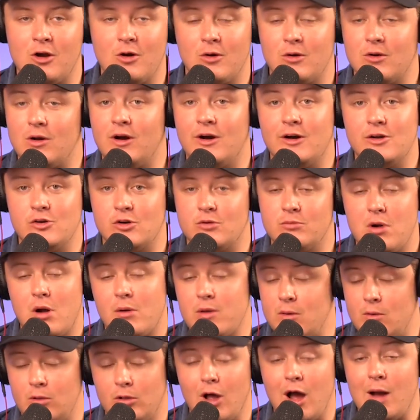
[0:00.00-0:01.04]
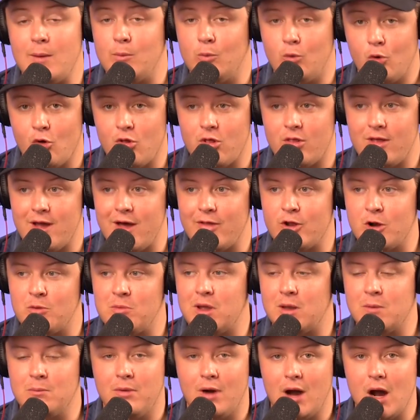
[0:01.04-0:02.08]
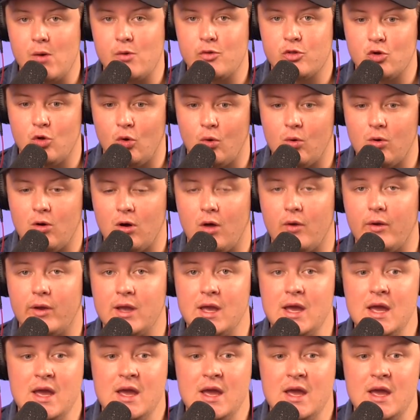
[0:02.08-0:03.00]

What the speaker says: or 100, probably a lot more than that are being bought with cold calling.